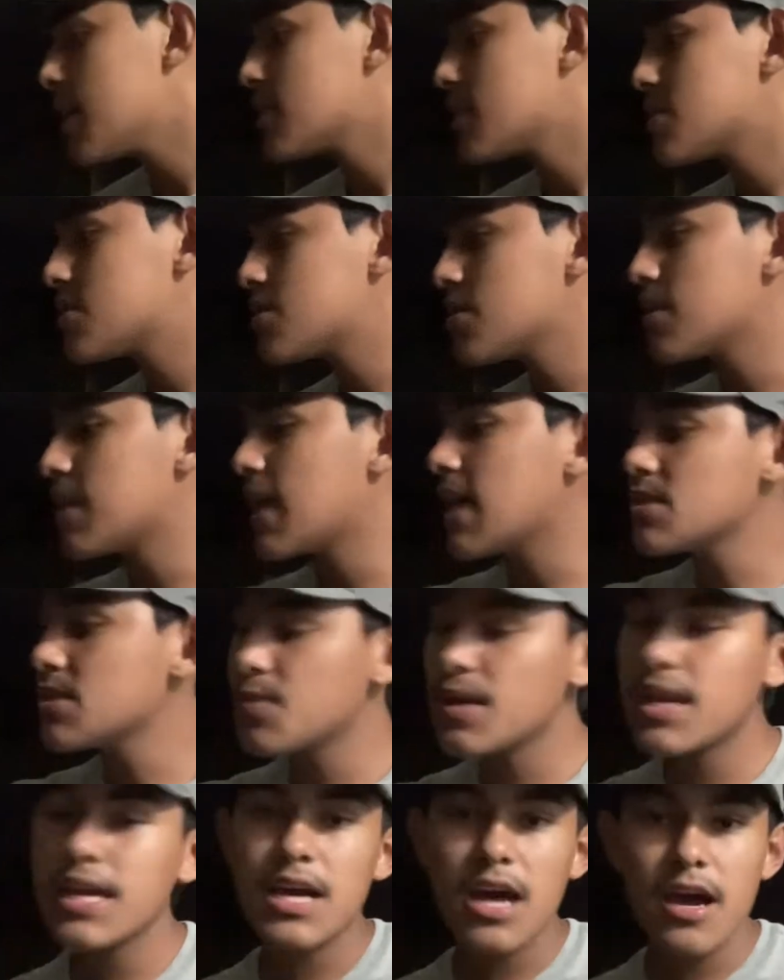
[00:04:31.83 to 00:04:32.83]
So that's
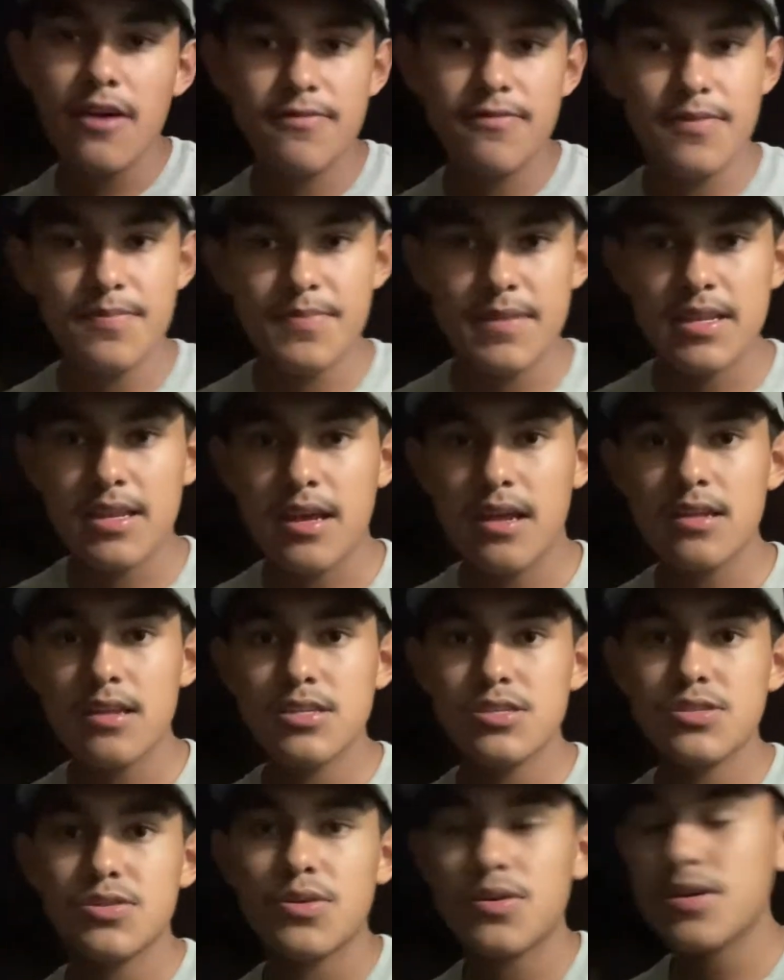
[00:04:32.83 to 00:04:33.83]
what I got from the dollar
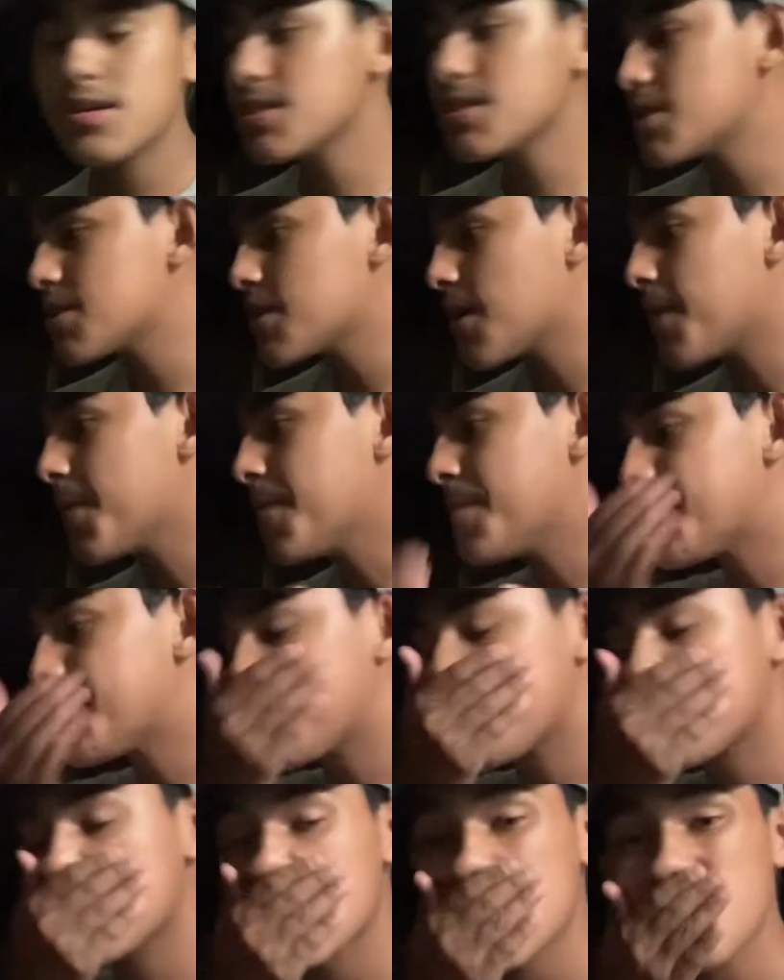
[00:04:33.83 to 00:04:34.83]
store. So
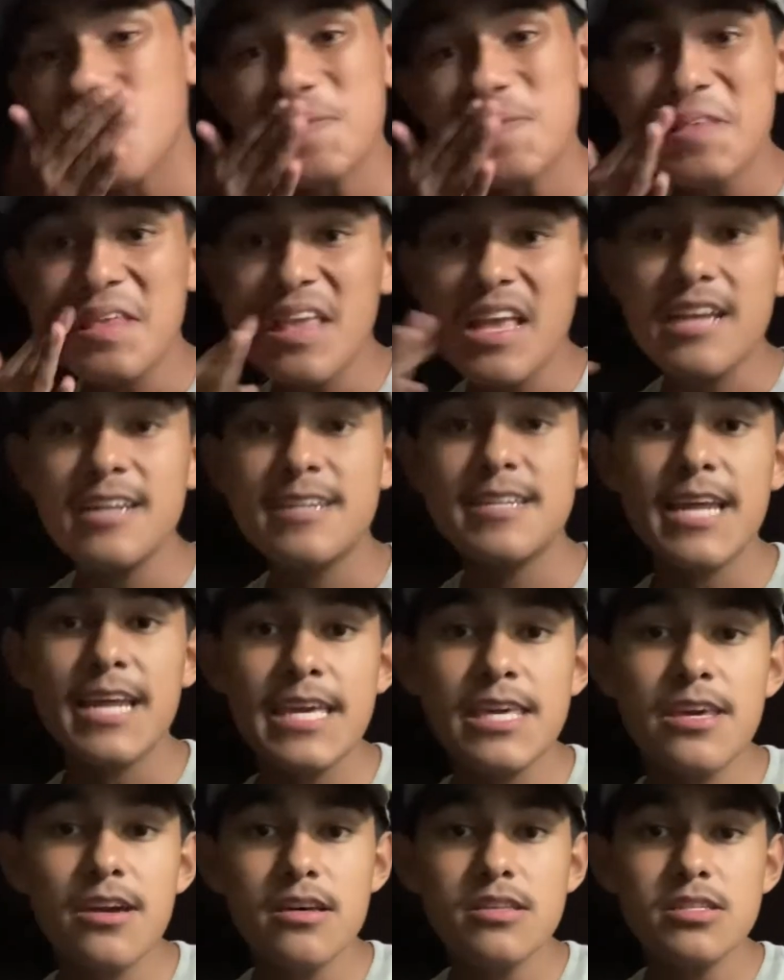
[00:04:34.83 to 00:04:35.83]

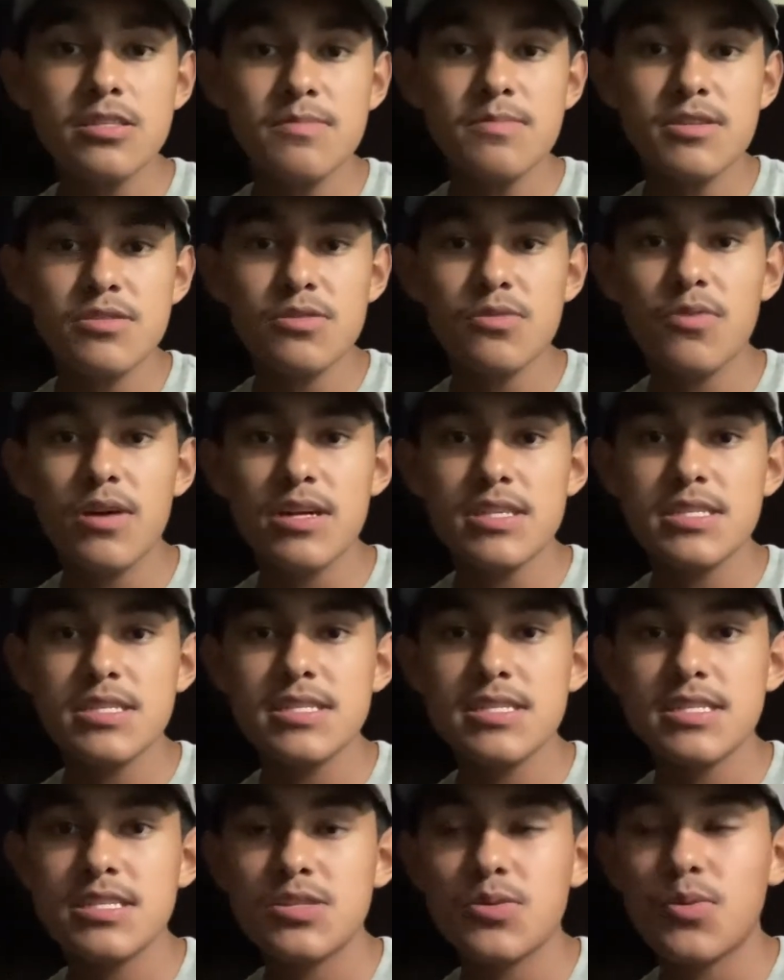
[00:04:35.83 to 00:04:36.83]
thank you all so much for watching
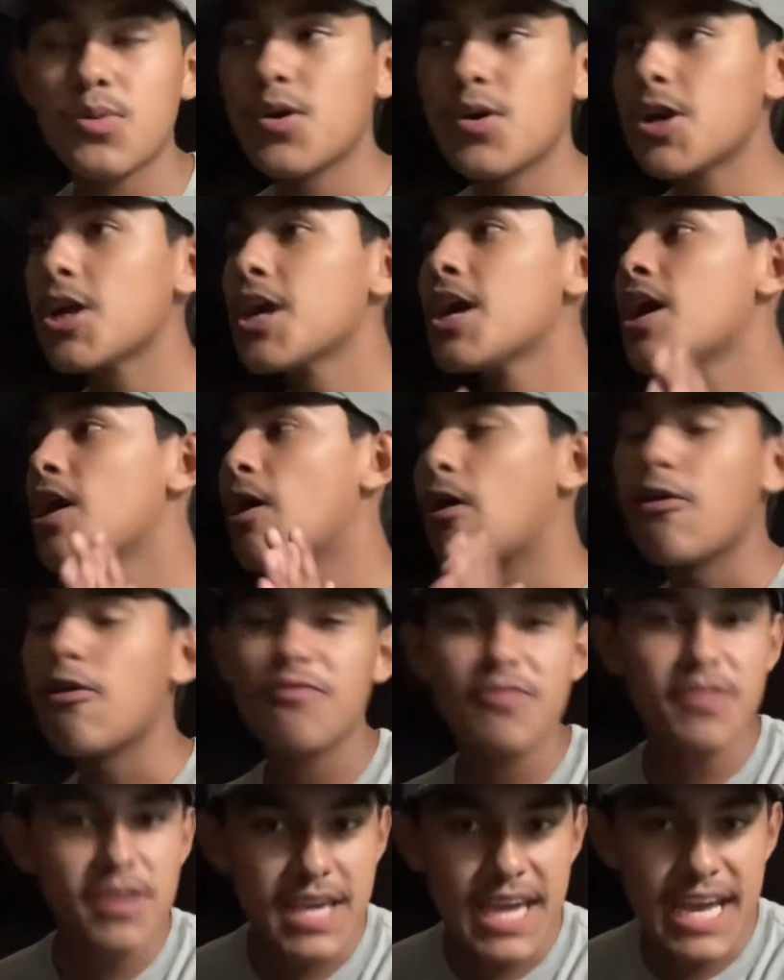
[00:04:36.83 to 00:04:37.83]
this tour.
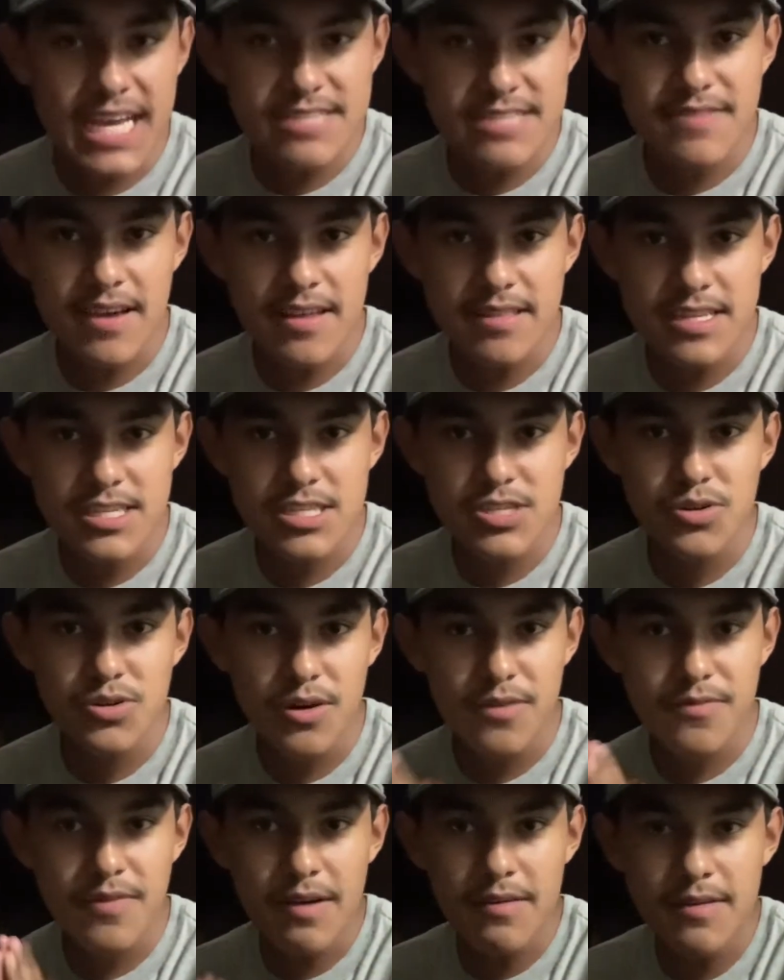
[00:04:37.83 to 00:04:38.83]
Hopefully you guys found this
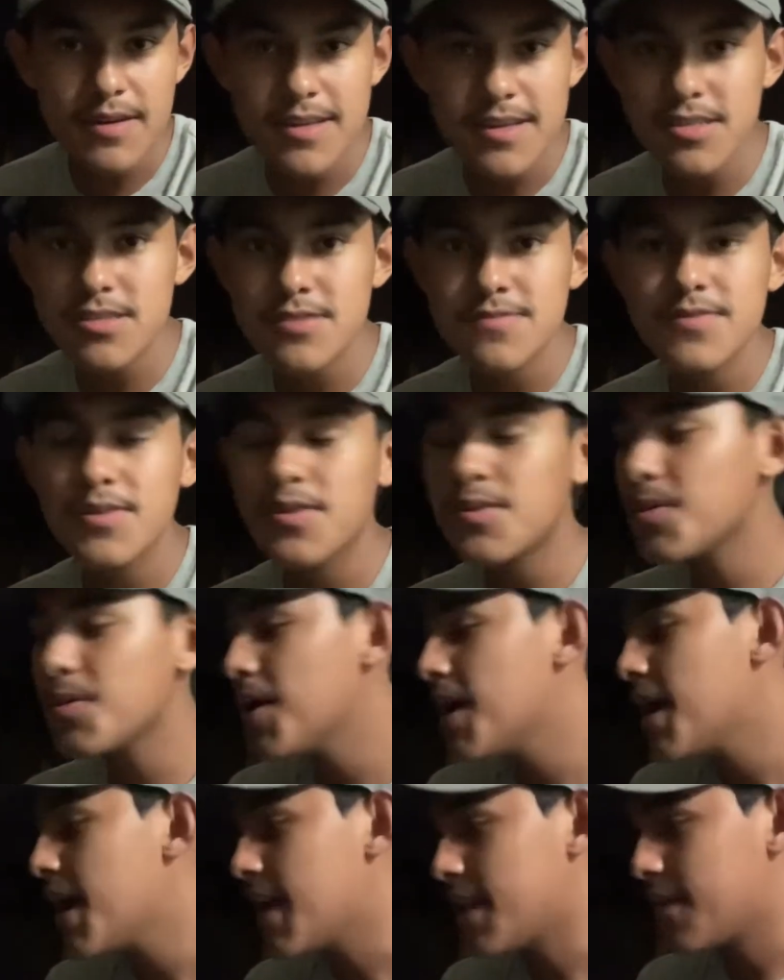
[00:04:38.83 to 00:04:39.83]
tour very useful
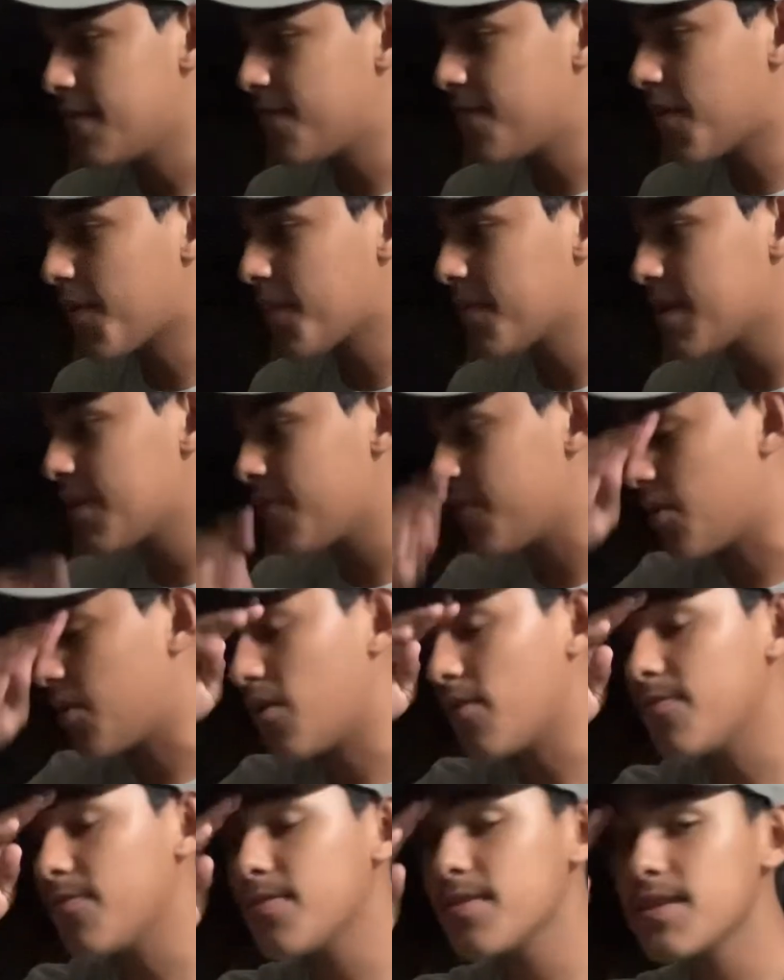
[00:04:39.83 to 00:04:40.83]
and informative and
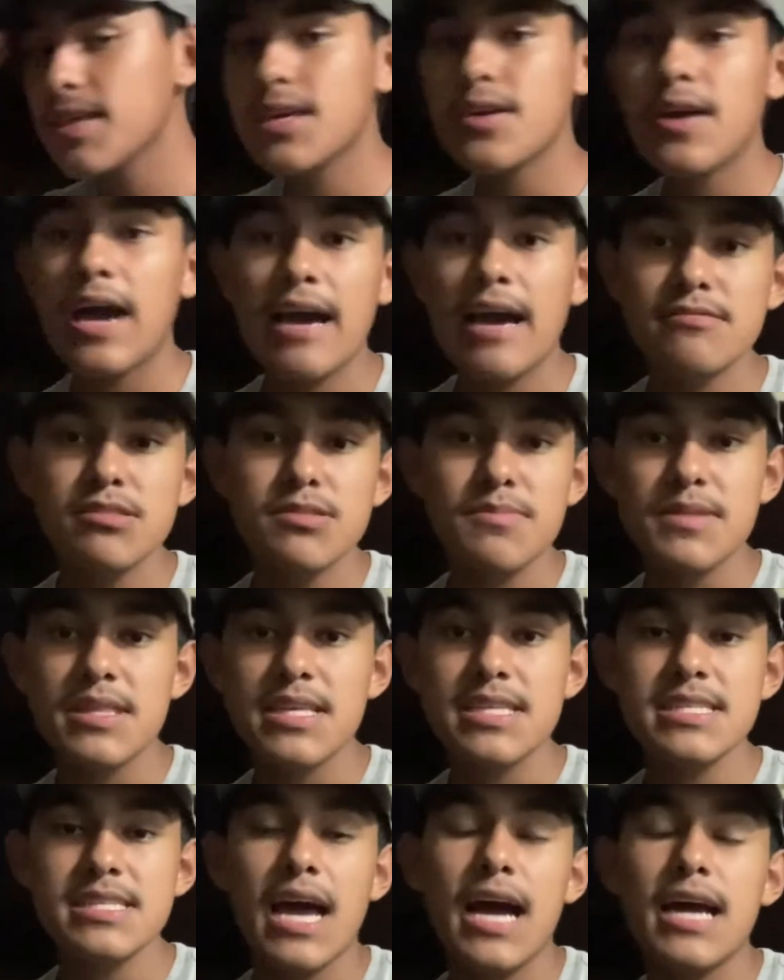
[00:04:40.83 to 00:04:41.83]
hopefully you have some of
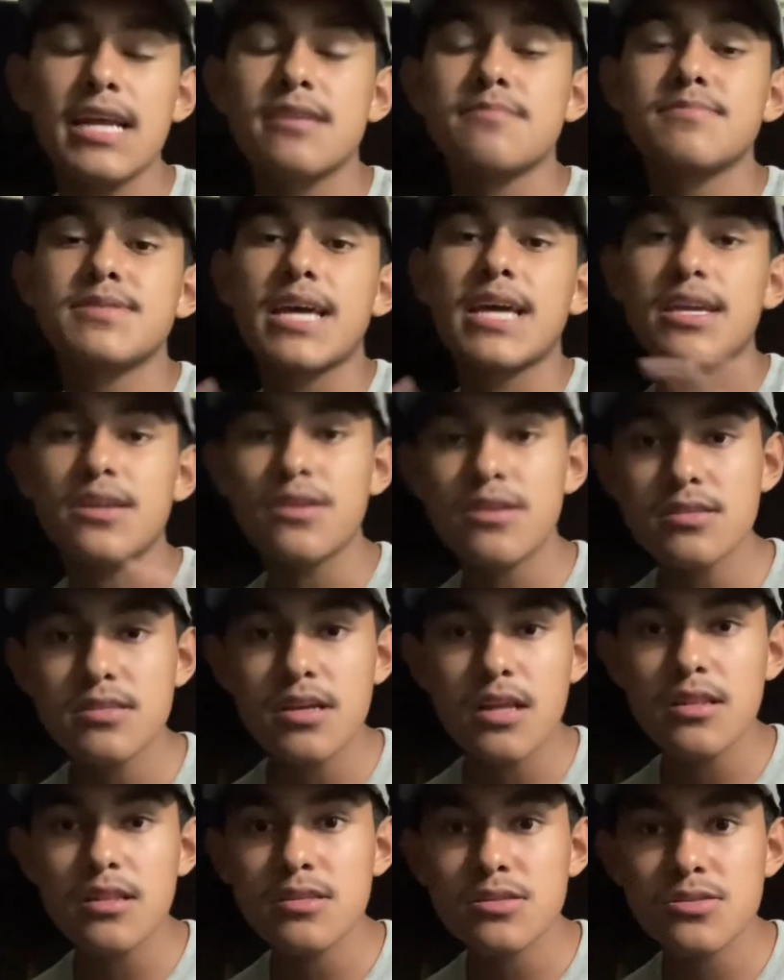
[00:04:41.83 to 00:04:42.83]
these items at your
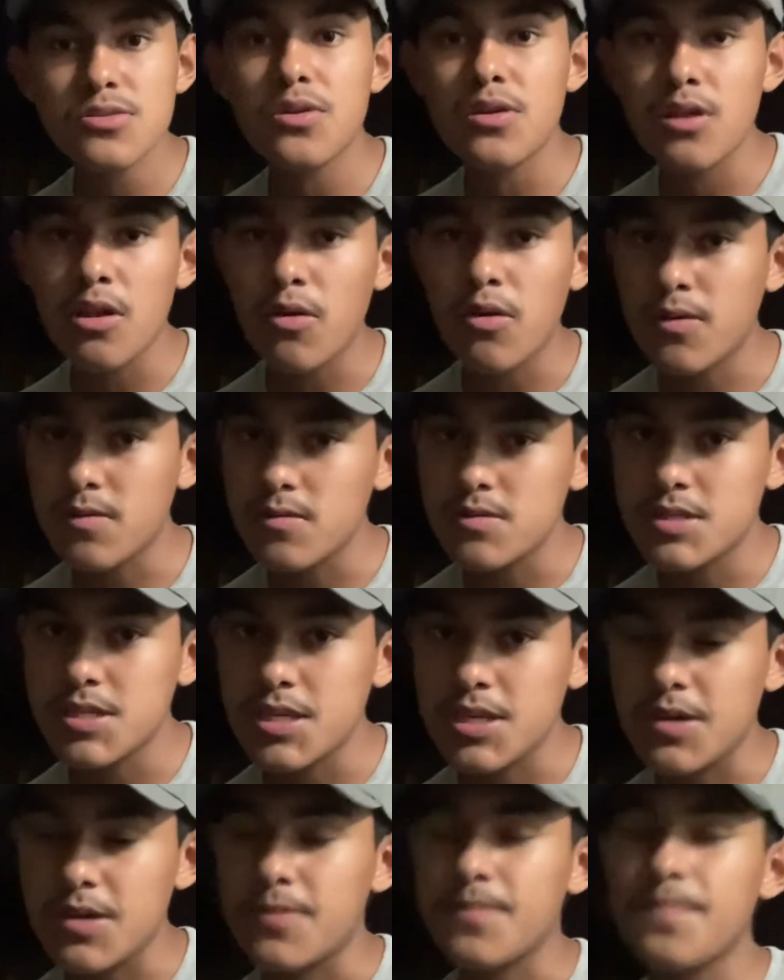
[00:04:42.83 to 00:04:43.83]
dollar store local to
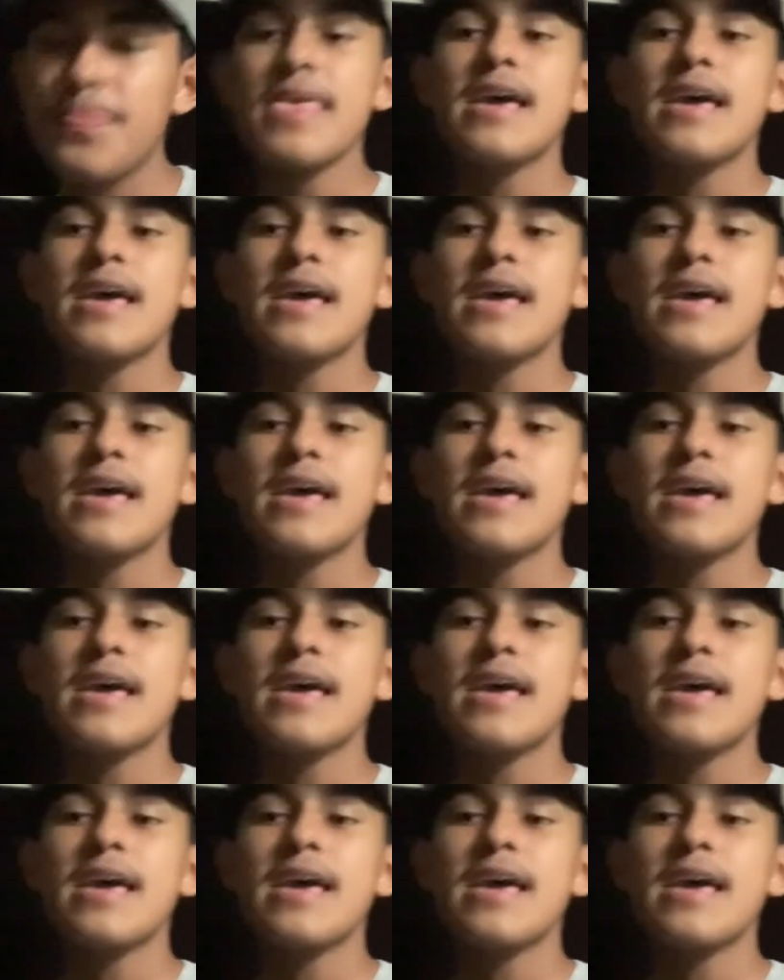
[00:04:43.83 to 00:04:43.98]
you.